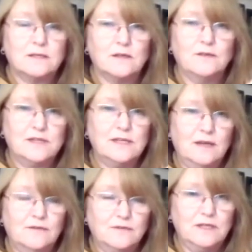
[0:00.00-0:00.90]
of
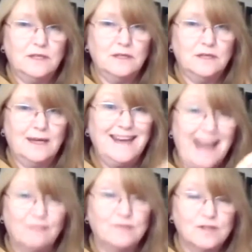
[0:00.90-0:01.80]
safety in
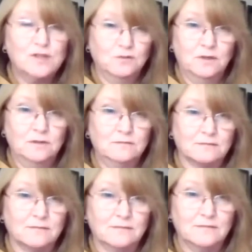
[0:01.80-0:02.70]
every school
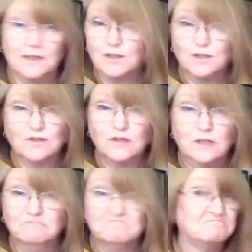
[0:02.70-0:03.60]
in the country
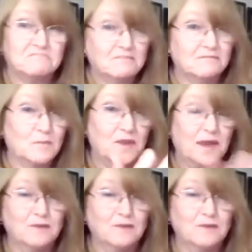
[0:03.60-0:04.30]
without